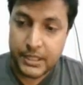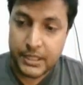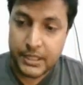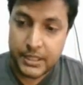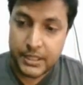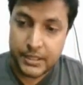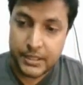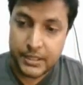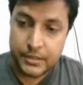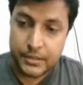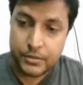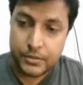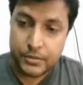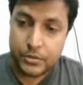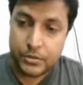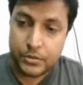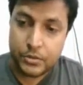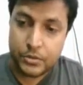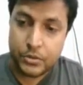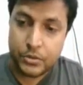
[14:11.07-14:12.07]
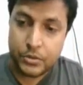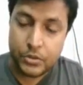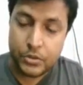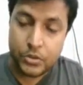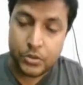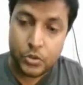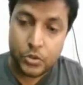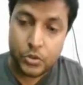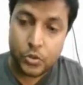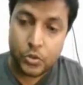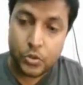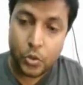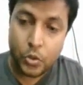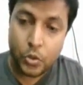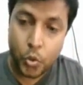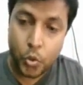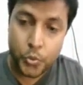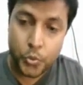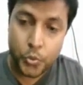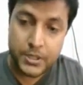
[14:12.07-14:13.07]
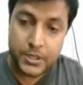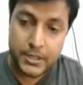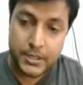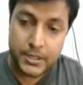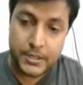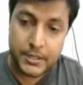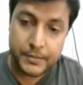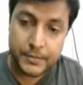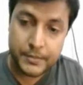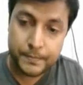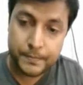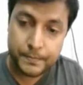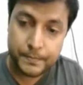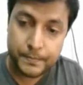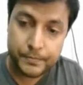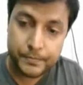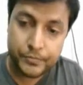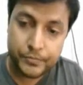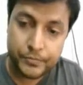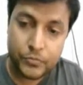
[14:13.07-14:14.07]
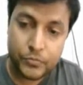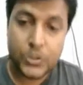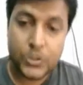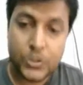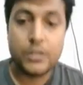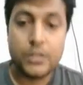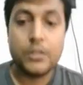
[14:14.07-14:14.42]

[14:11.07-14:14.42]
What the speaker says: infected hosts.